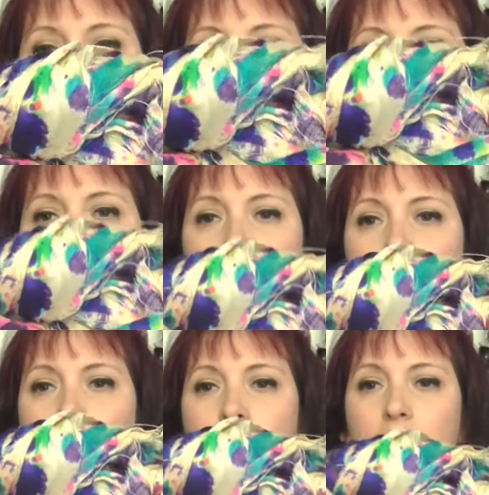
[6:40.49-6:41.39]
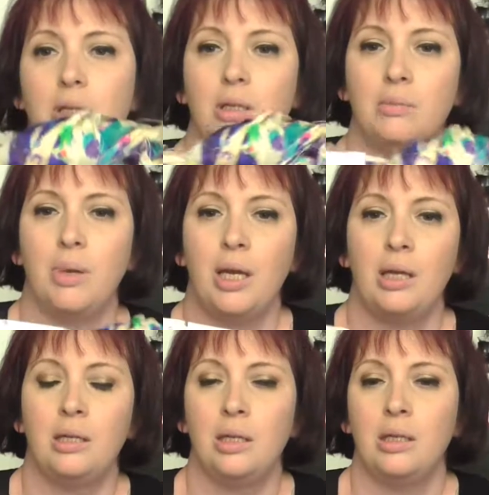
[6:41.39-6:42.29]
So this is
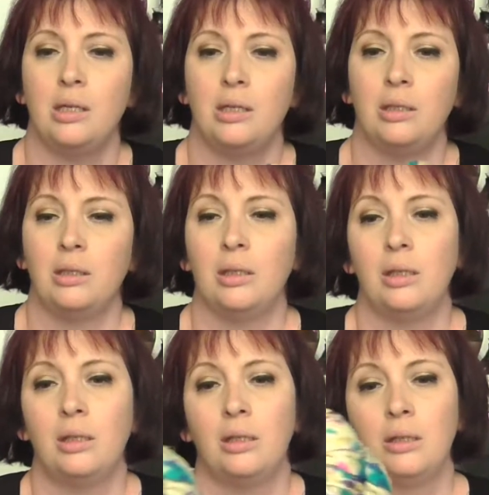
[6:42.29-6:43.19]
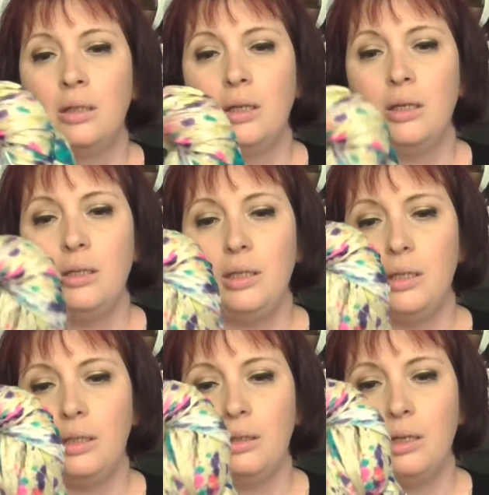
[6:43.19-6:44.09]
made in
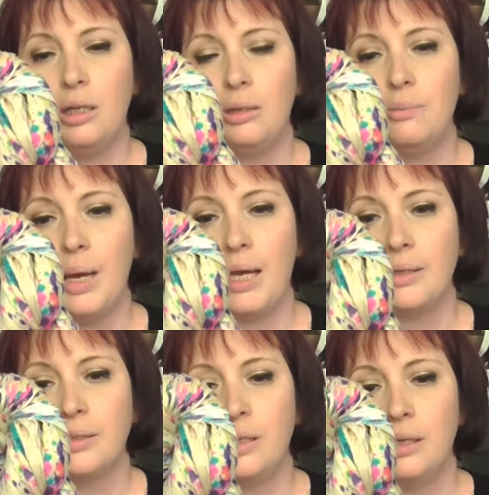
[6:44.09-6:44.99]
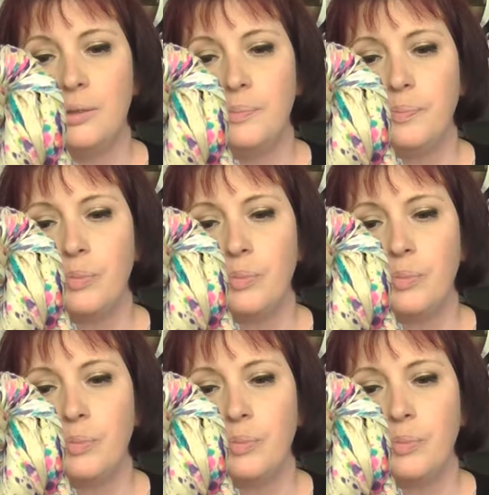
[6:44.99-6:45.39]
India and Pakistan.